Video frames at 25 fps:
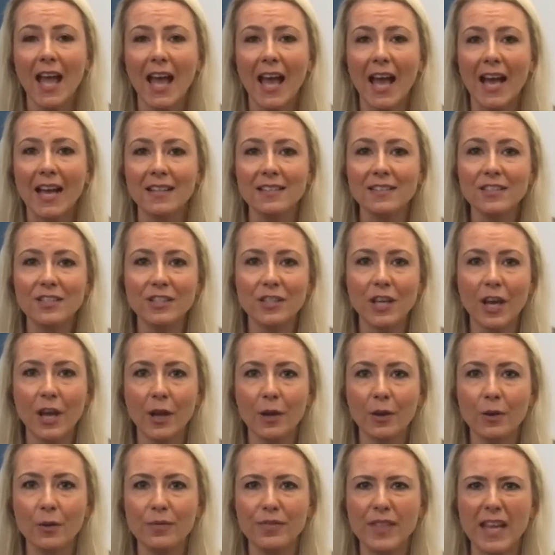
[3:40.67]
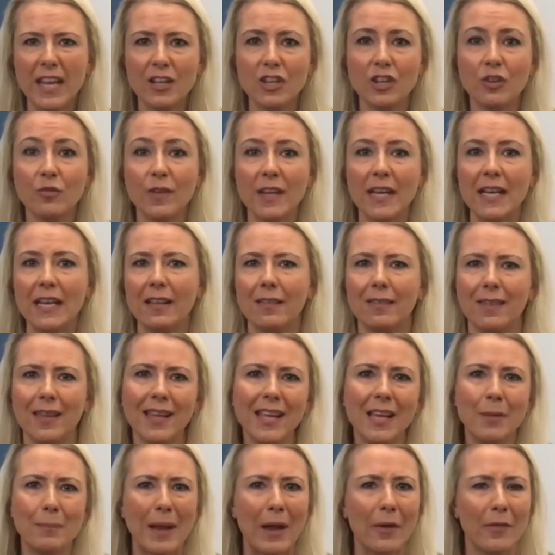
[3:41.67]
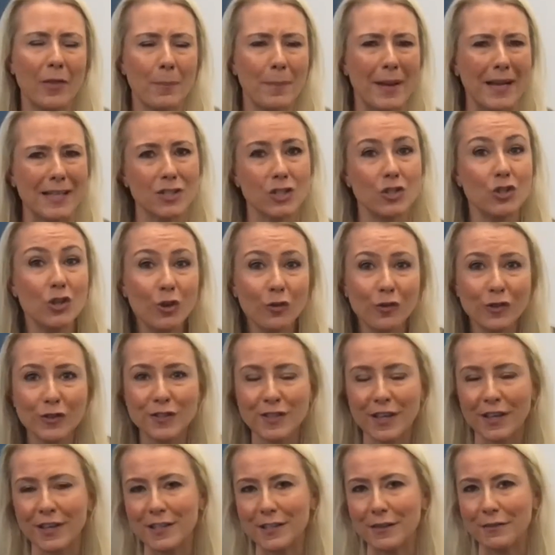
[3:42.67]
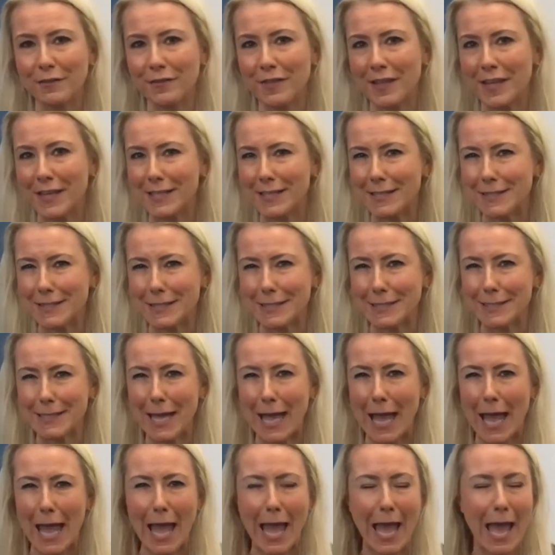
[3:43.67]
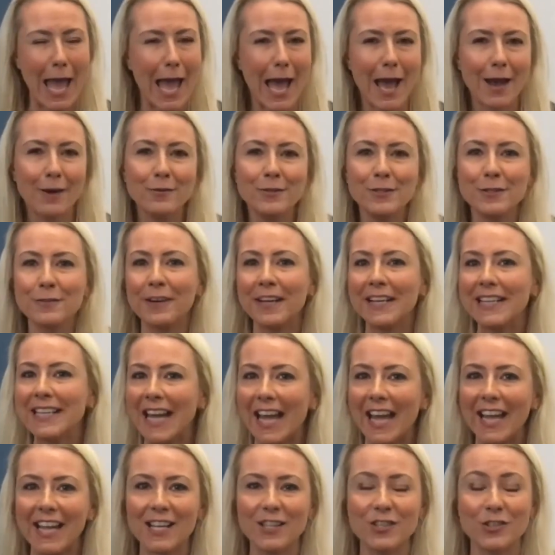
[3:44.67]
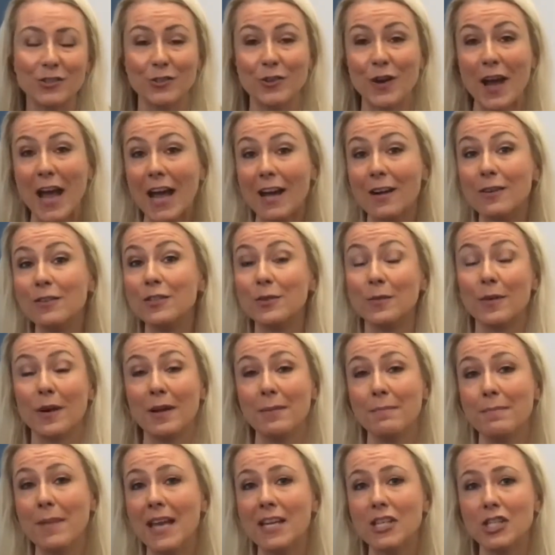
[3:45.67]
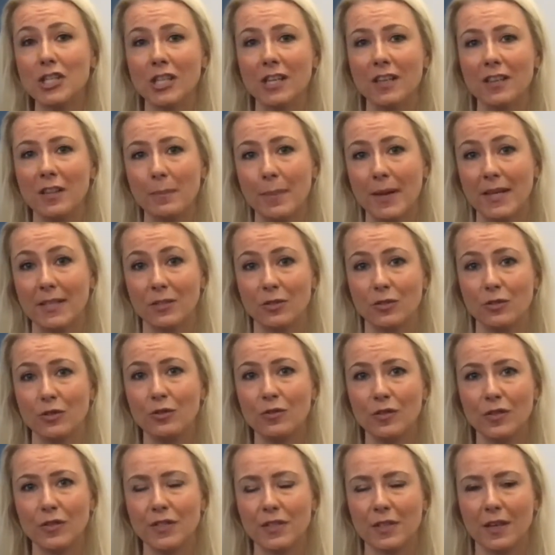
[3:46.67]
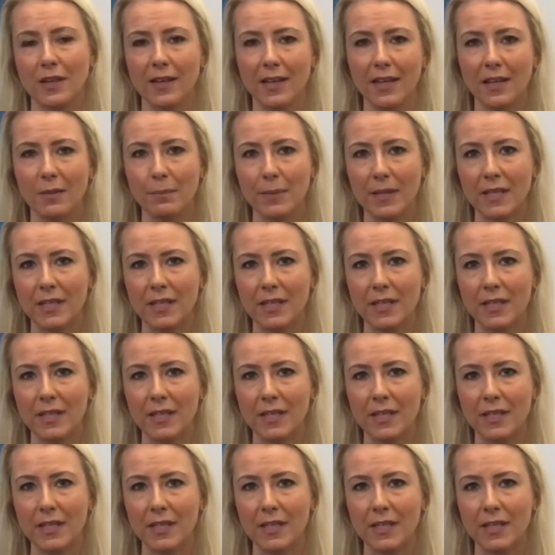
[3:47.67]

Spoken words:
And so then you really think about the pastoral side of things and how do I gauge or how do I measure the pastoral side?